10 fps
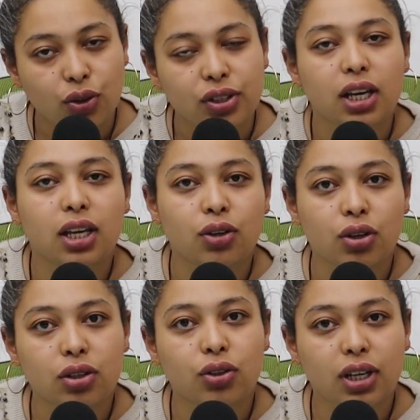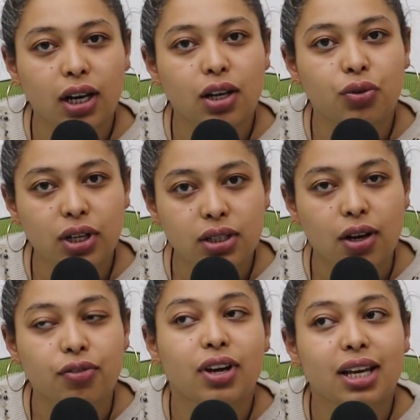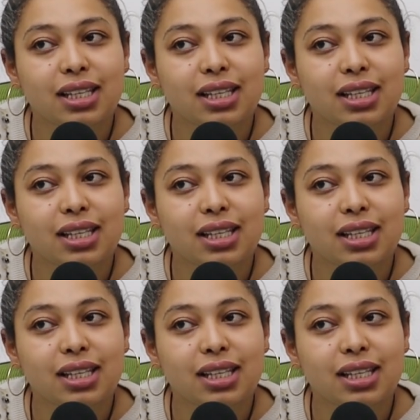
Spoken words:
You're getting rid of